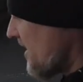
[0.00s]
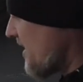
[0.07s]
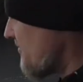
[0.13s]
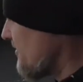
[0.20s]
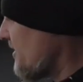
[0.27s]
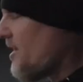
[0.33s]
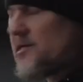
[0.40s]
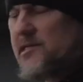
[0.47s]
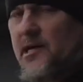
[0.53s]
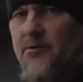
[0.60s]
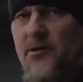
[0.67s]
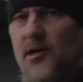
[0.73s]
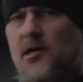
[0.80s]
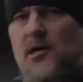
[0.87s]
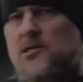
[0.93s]
here and there,
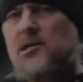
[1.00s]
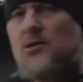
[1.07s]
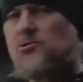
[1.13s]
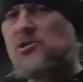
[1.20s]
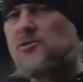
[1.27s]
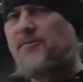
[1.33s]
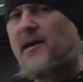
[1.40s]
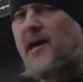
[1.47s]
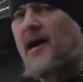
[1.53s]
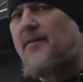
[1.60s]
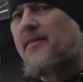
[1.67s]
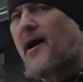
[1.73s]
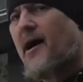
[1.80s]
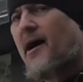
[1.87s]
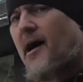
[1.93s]
so just
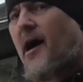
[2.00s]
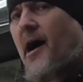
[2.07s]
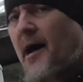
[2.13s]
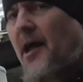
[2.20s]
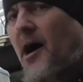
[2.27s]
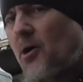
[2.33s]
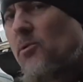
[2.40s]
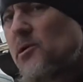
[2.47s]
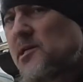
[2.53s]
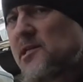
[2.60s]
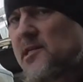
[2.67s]
forget that. And I would